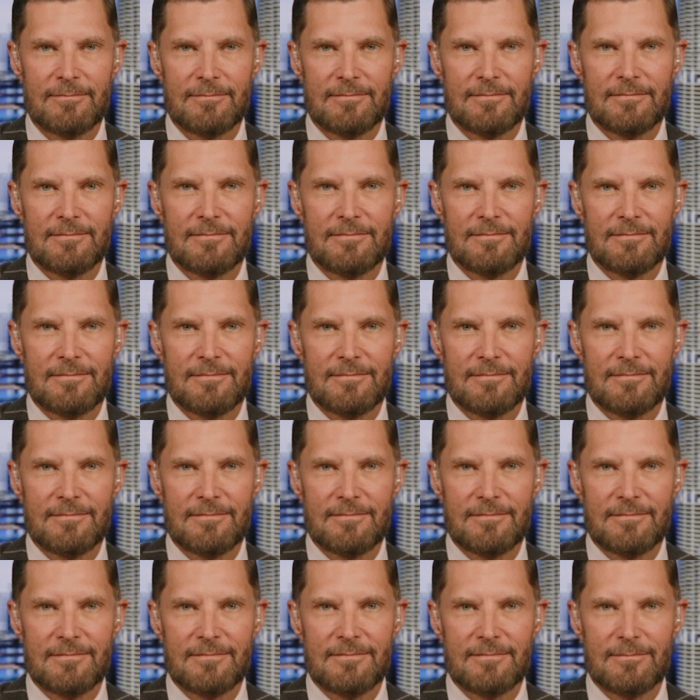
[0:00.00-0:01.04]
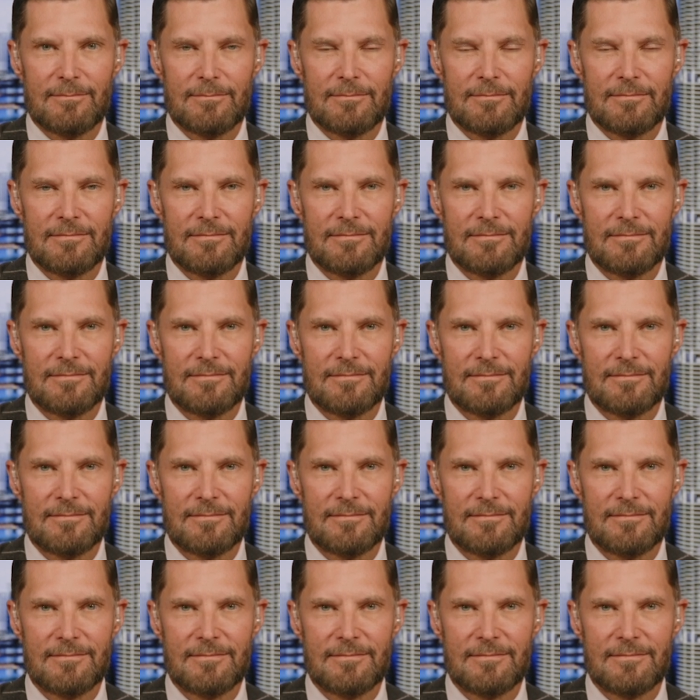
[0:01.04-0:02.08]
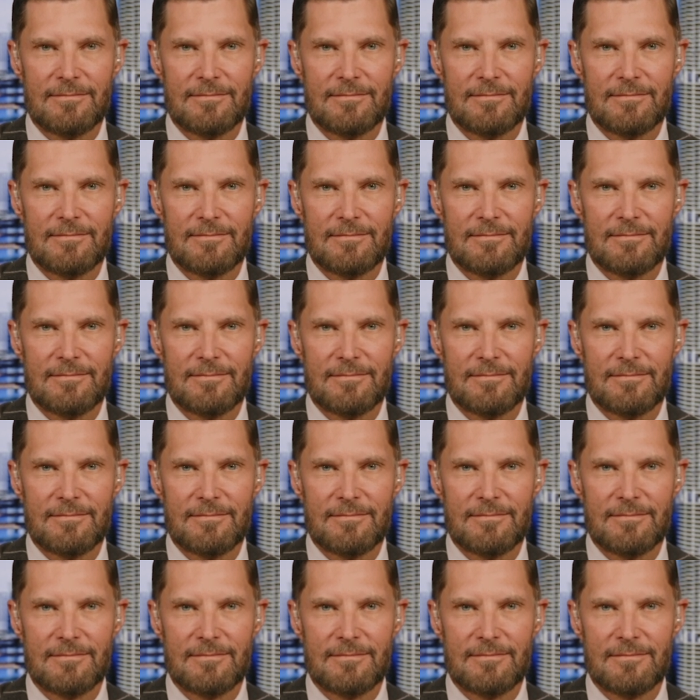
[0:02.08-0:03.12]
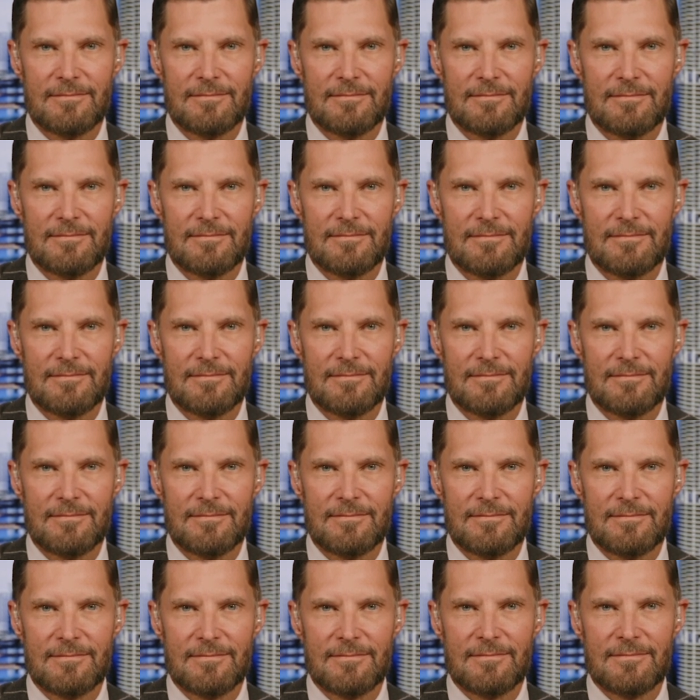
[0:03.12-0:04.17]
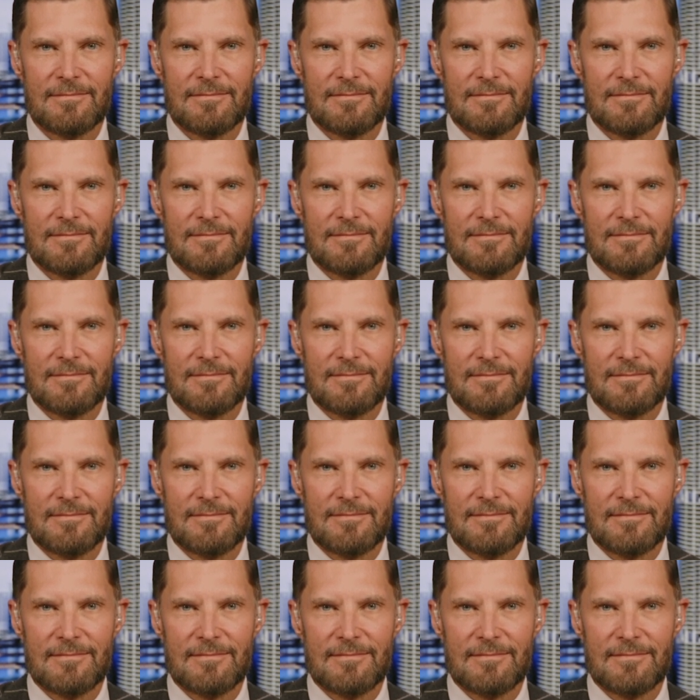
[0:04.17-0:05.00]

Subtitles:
No words are spoken by the person on screen.